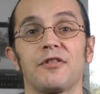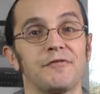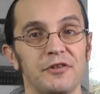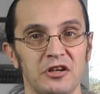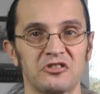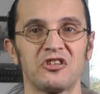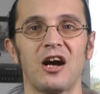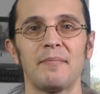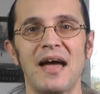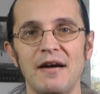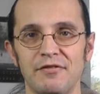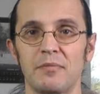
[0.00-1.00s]
for the first
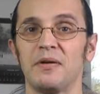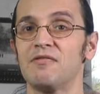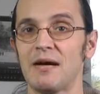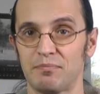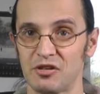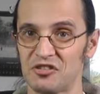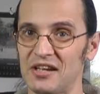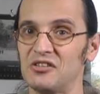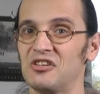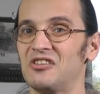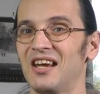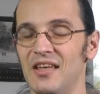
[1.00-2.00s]
time ever be
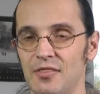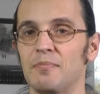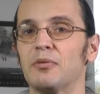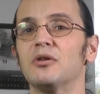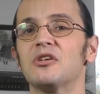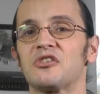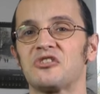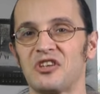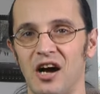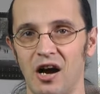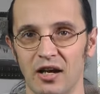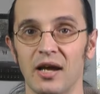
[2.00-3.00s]
represented in the
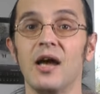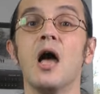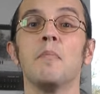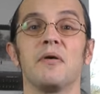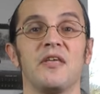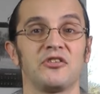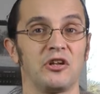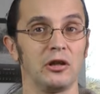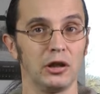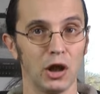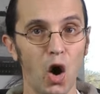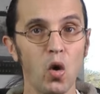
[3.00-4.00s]
Bundestag, but there's a
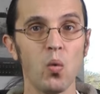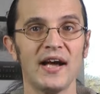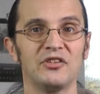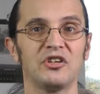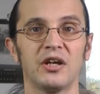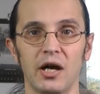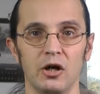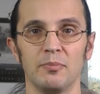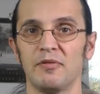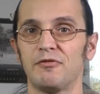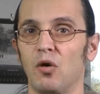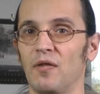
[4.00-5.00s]
long way to
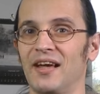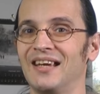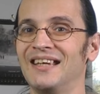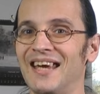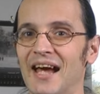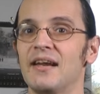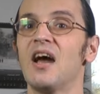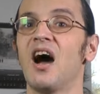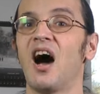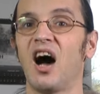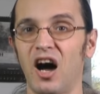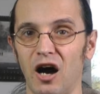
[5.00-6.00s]
go before they can get
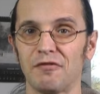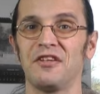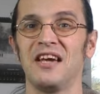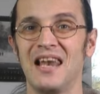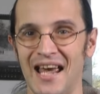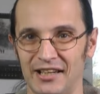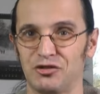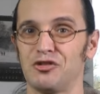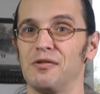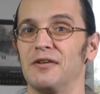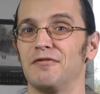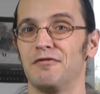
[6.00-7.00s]
half the
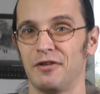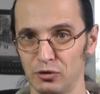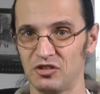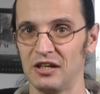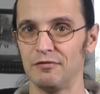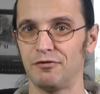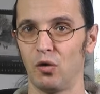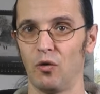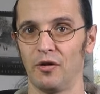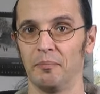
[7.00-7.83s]
electorate voting for